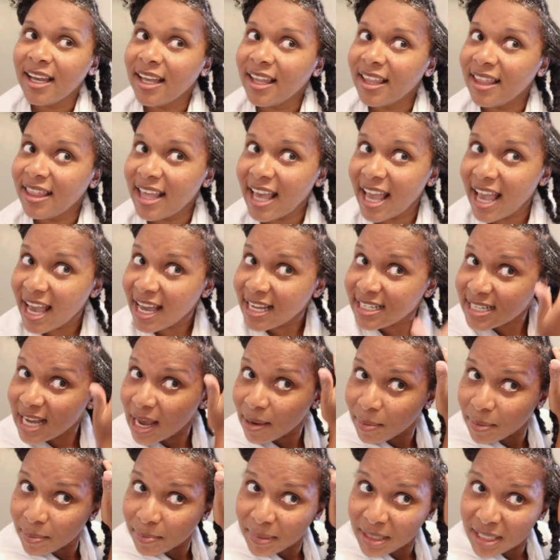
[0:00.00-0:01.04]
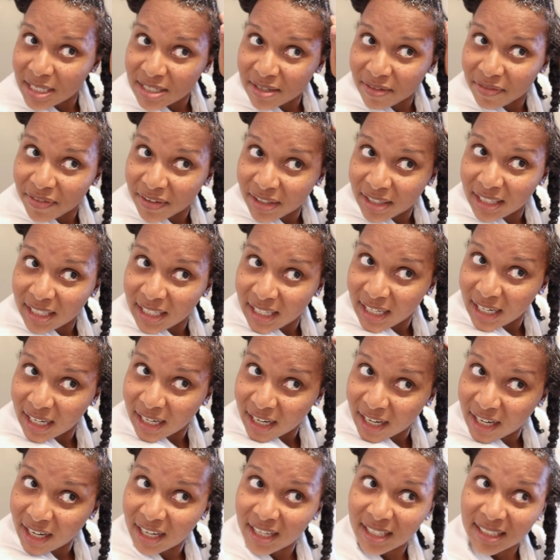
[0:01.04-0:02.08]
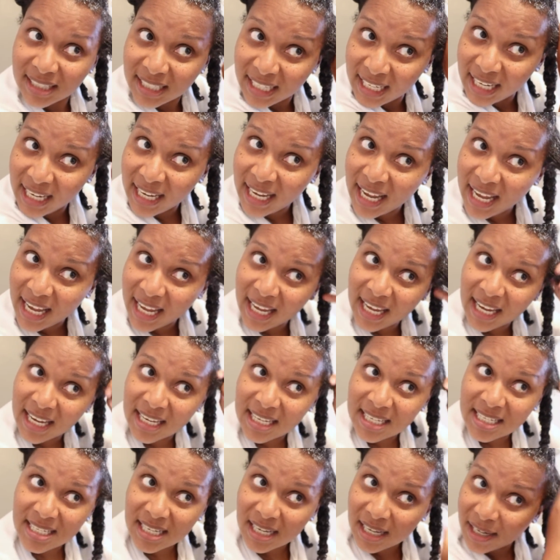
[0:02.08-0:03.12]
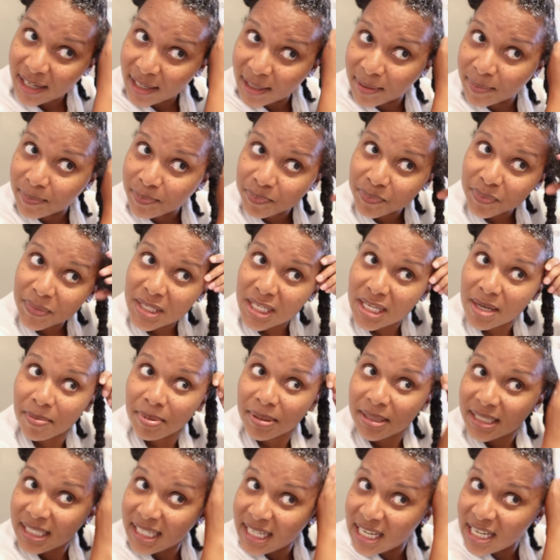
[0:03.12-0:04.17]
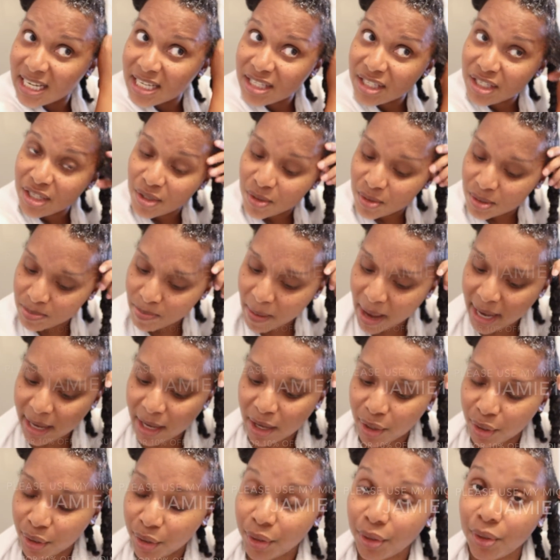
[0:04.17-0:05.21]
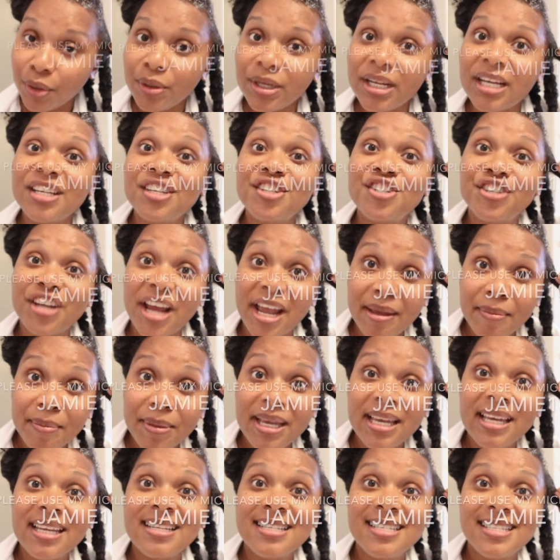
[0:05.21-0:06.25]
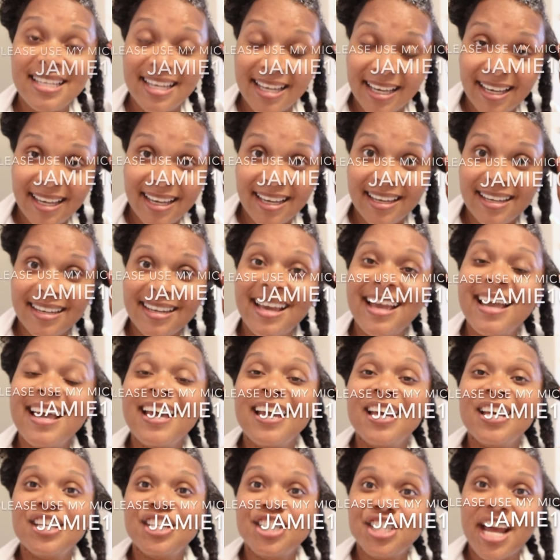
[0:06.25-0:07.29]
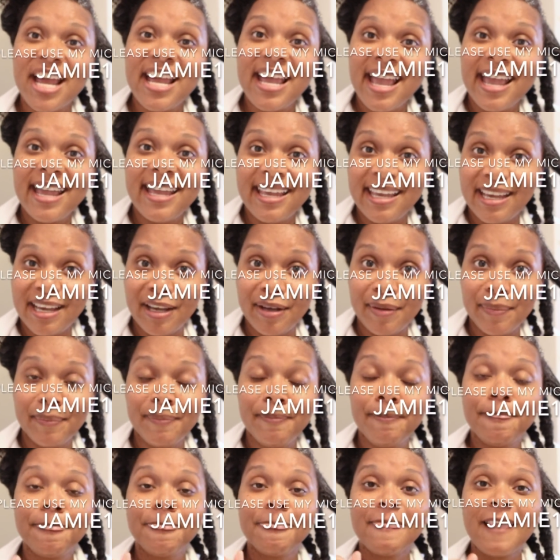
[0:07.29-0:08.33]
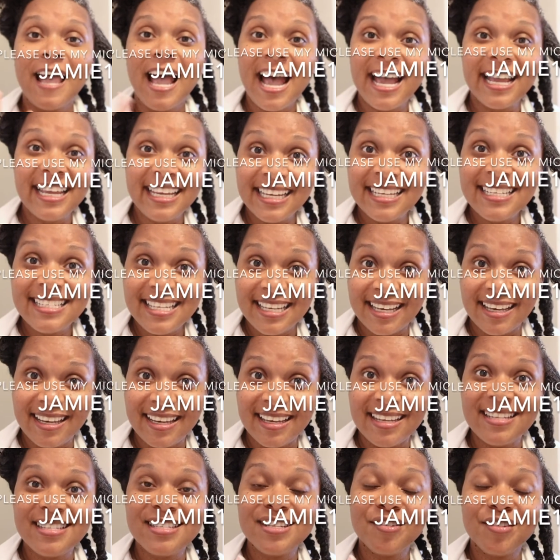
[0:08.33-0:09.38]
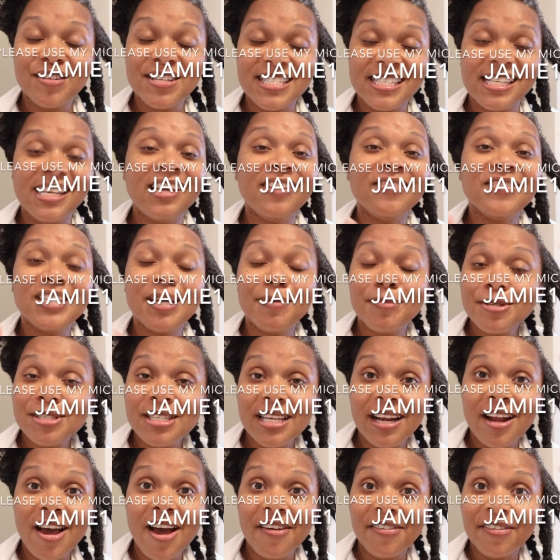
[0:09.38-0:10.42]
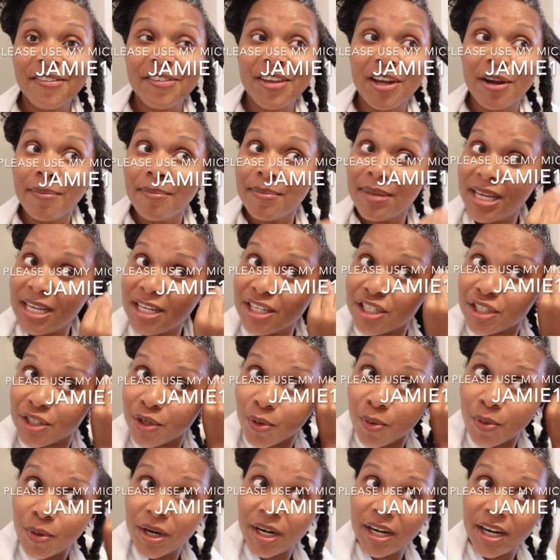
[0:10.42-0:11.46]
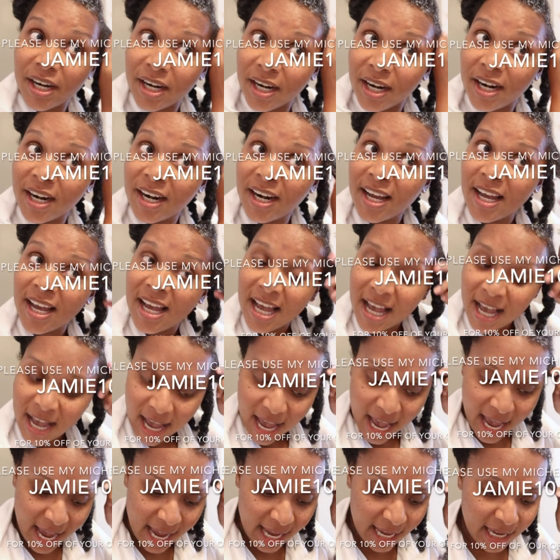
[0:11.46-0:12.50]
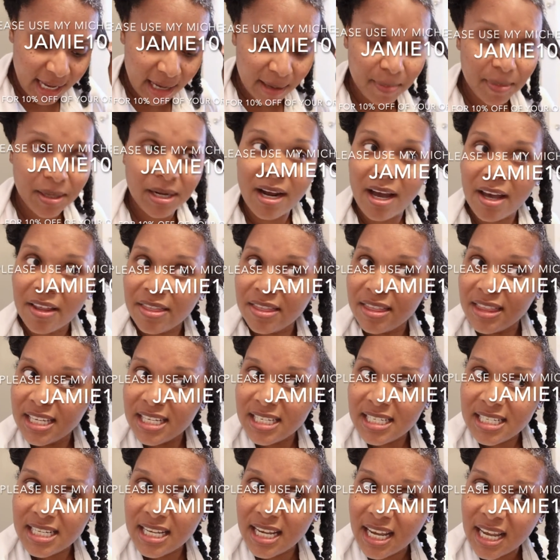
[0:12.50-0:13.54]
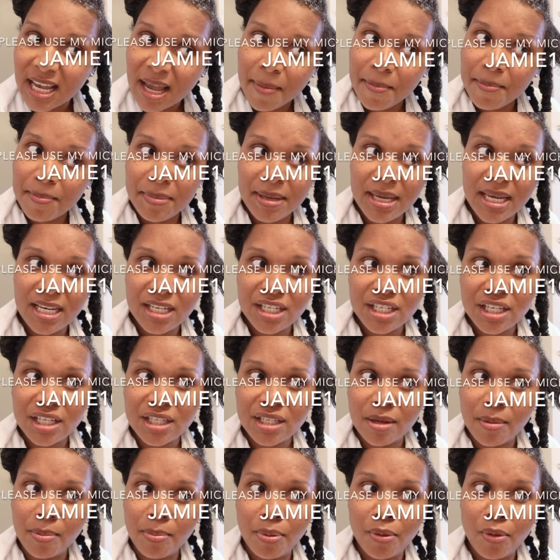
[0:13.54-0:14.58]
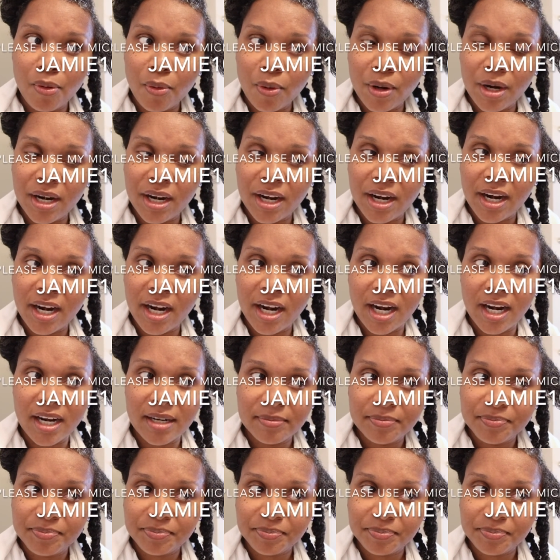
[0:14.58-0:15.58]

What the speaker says: that I'm a MICHE affiliate currently, and to please use my code JAMIE10, JAMIE10, to receive 10% off of your MICHE order. I am an authentic MICHE supporter.